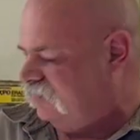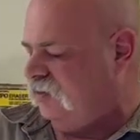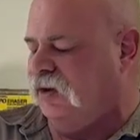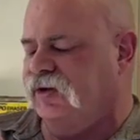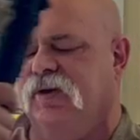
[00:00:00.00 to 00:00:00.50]
from
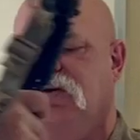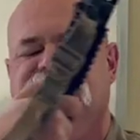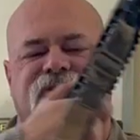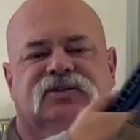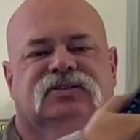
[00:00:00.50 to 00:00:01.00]

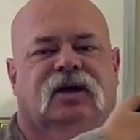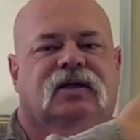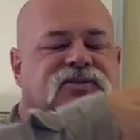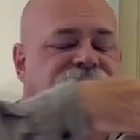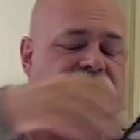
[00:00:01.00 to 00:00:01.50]
LWRC, the
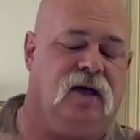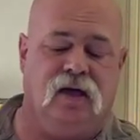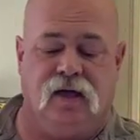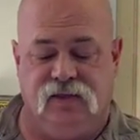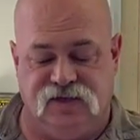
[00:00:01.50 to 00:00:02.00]
sights.
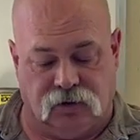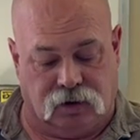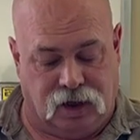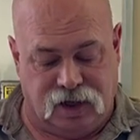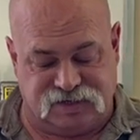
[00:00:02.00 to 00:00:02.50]
These are
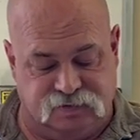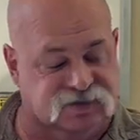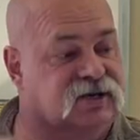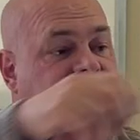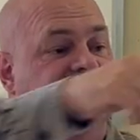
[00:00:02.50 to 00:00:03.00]
awesome
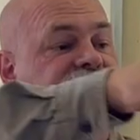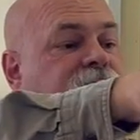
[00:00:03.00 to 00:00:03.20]
sights,